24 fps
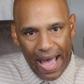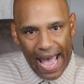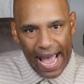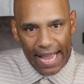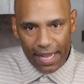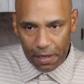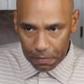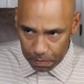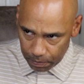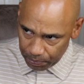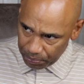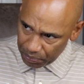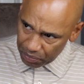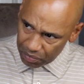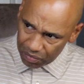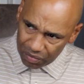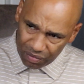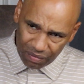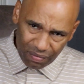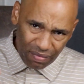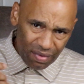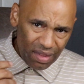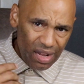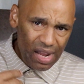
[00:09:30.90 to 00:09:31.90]
back
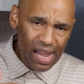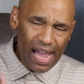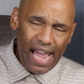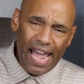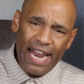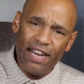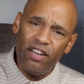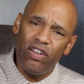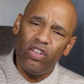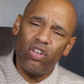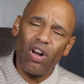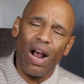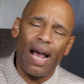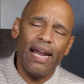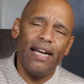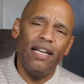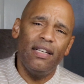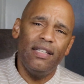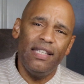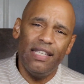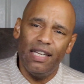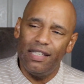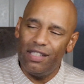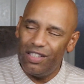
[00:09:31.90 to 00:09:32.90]
and try
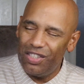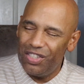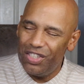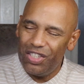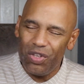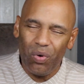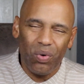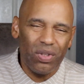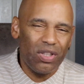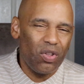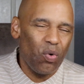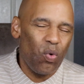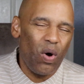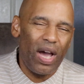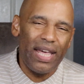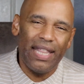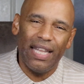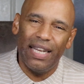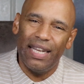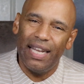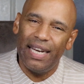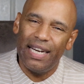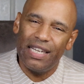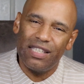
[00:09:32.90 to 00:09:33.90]
to do it the way
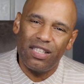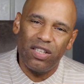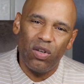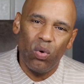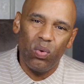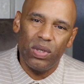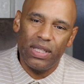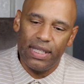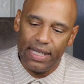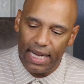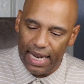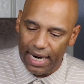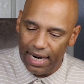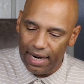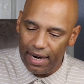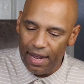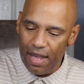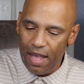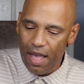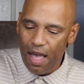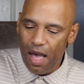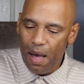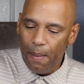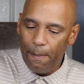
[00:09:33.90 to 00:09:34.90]
that Lennox Lewis did
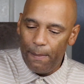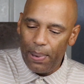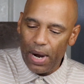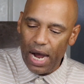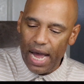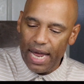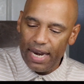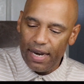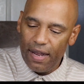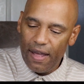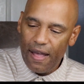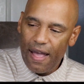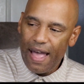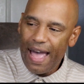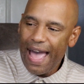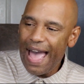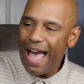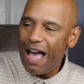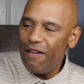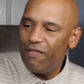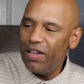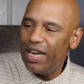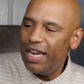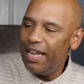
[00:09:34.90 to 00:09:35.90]
it. But
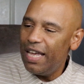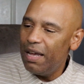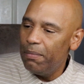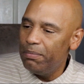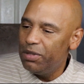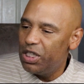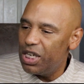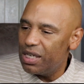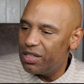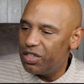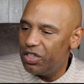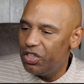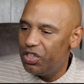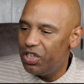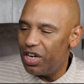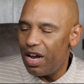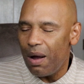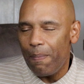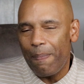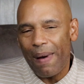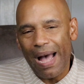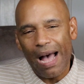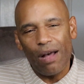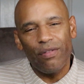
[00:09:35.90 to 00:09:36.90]
having him just
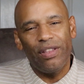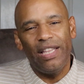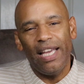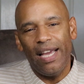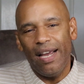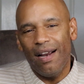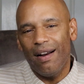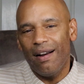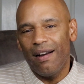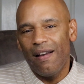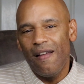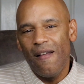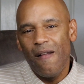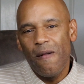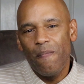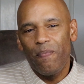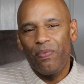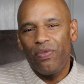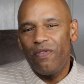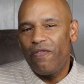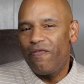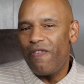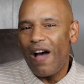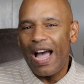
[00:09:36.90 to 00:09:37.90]
jump out there,
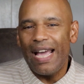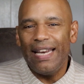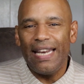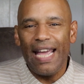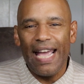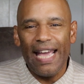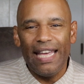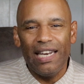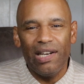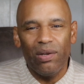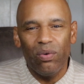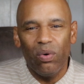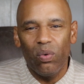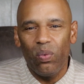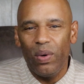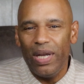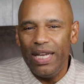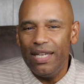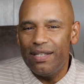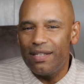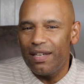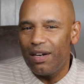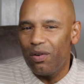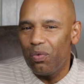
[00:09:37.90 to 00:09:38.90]
fight Andy
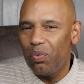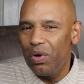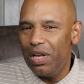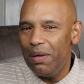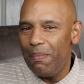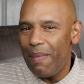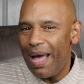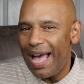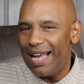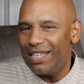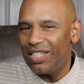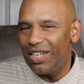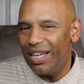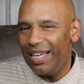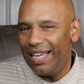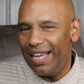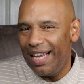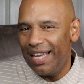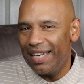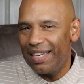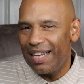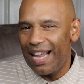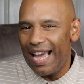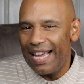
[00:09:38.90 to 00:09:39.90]
Ruiz in a rematch
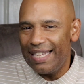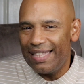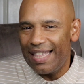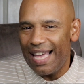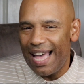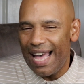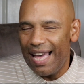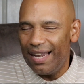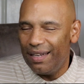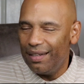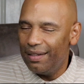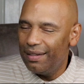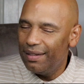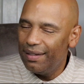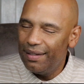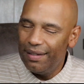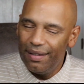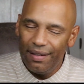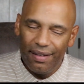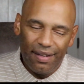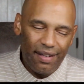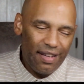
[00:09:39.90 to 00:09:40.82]
again like that,